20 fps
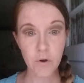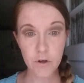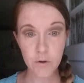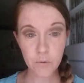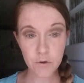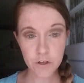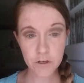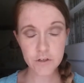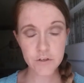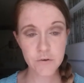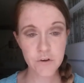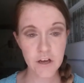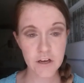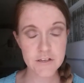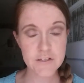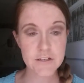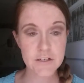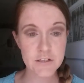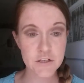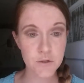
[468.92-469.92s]
What you want to do
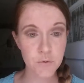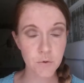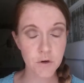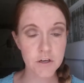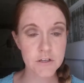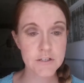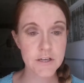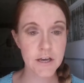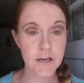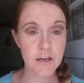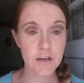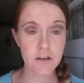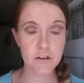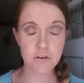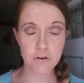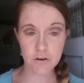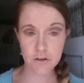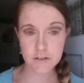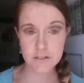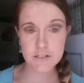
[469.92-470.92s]
next is you want to take
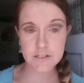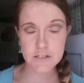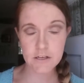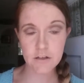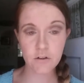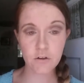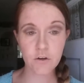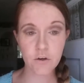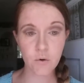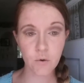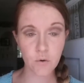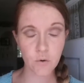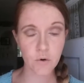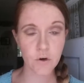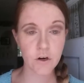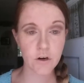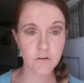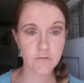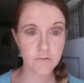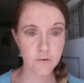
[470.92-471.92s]
either concealer
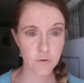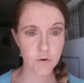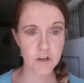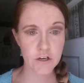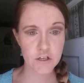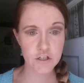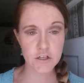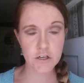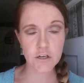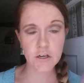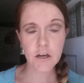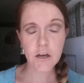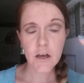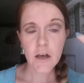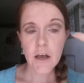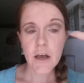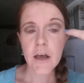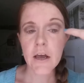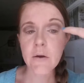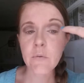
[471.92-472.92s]
or foundation,
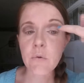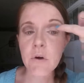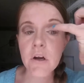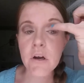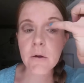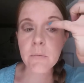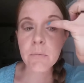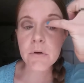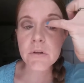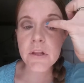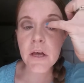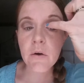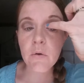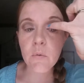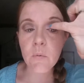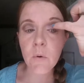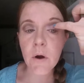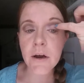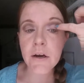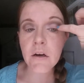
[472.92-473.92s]
and we're going to put
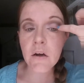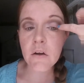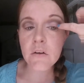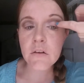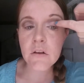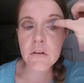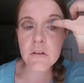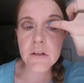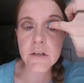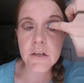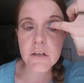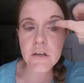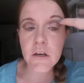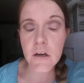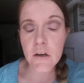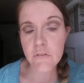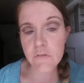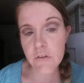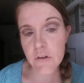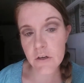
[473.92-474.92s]
that right on the lid
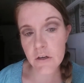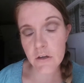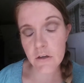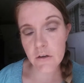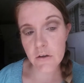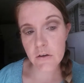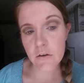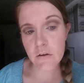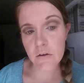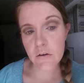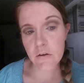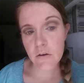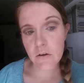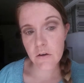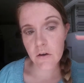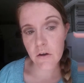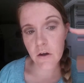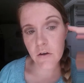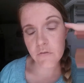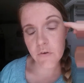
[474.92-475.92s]
of
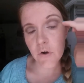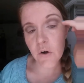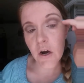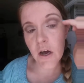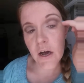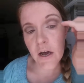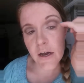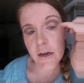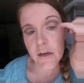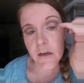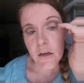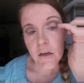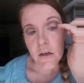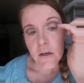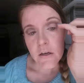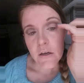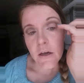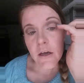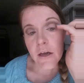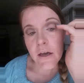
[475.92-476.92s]
your eye
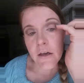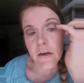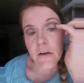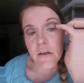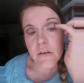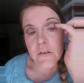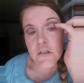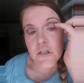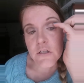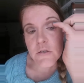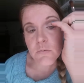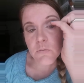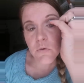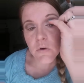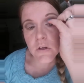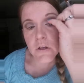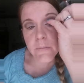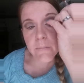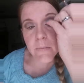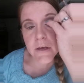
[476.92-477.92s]
and just
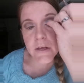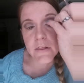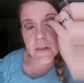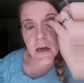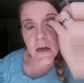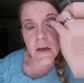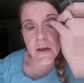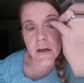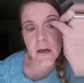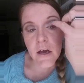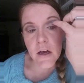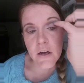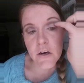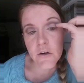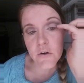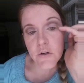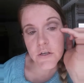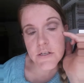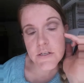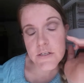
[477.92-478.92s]
really make that
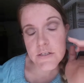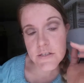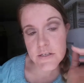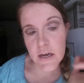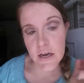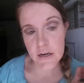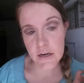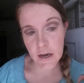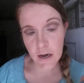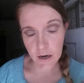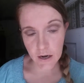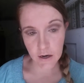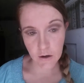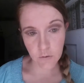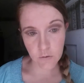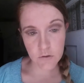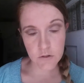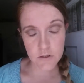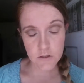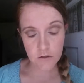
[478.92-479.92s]
cut crease stand
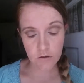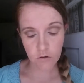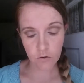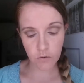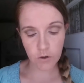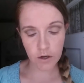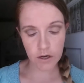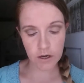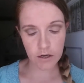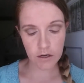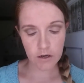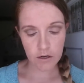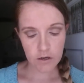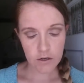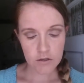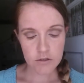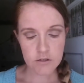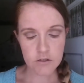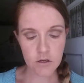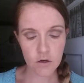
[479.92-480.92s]
out, okay?
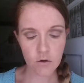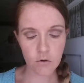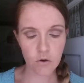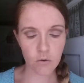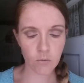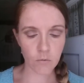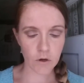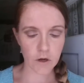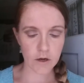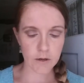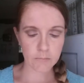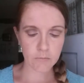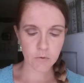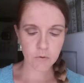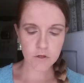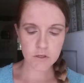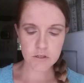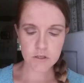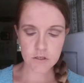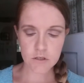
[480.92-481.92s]
So what I'm
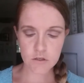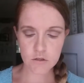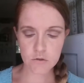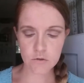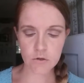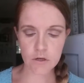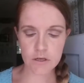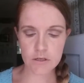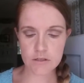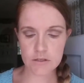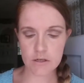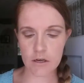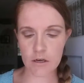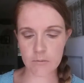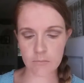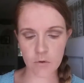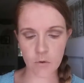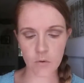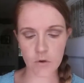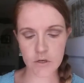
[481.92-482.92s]
going to do is
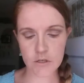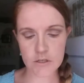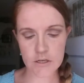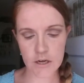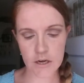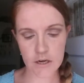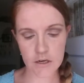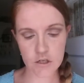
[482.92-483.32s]
I'm going to